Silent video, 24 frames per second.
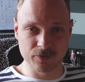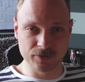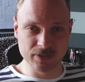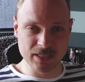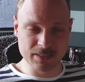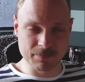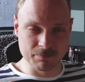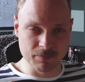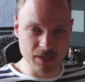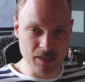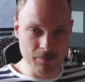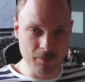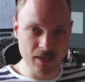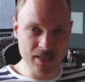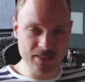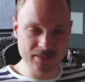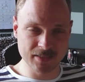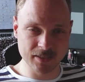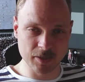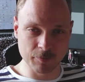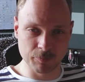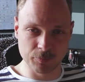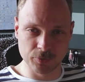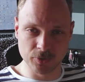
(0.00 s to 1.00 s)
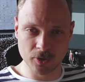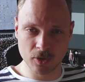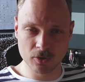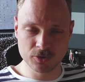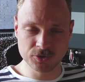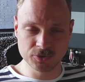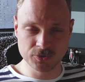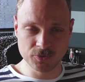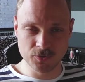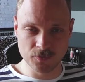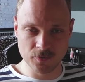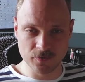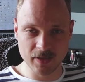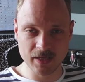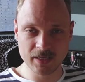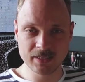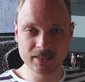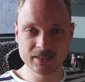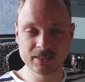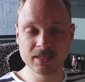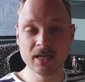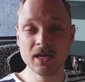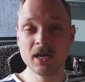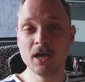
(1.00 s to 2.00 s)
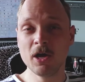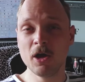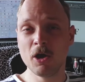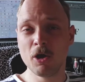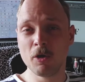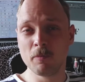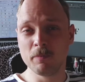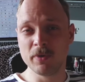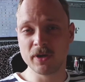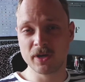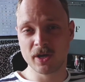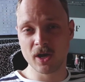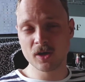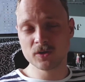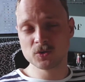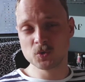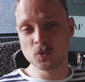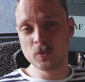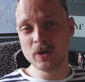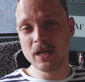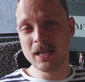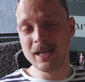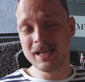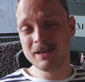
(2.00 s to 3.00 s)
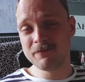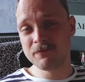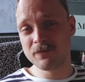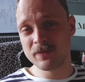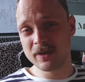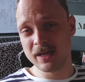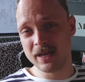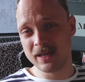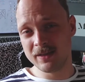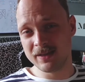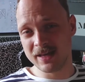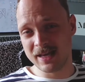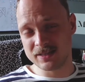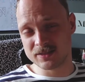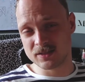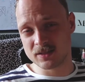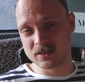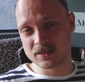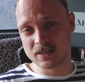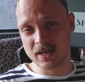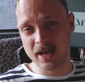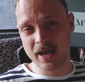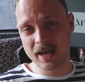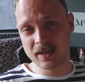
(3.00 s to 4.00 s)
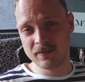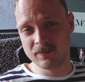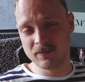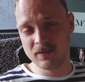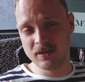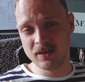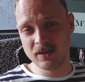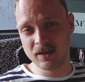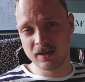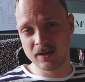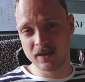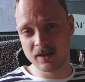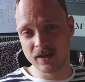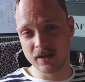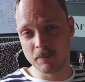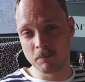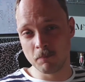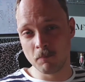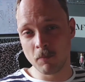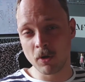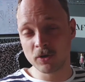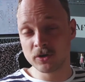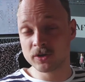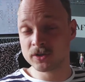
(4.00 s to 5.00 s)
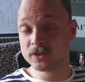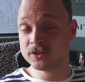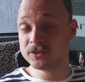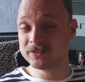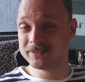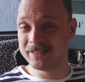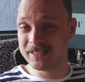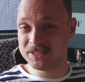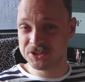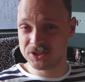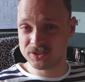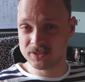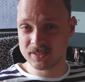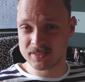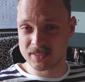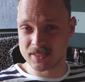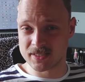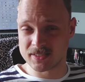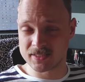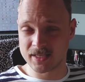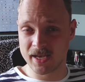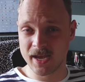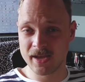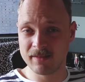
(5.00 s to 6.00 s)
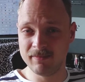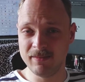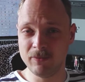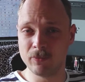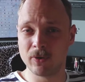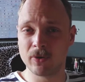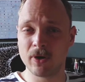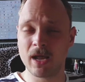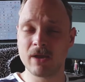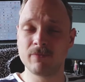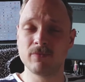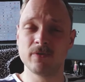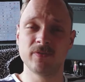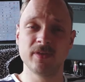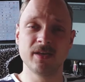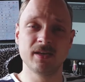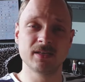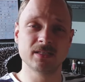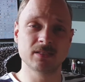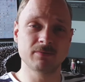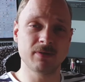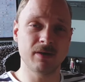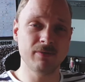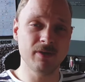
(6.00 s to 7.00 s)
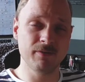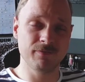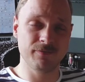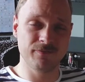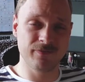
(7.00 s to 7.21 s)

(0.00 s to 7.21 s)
for this minimalistic approach to things, because we live in a society, a modern digital society, where everything is very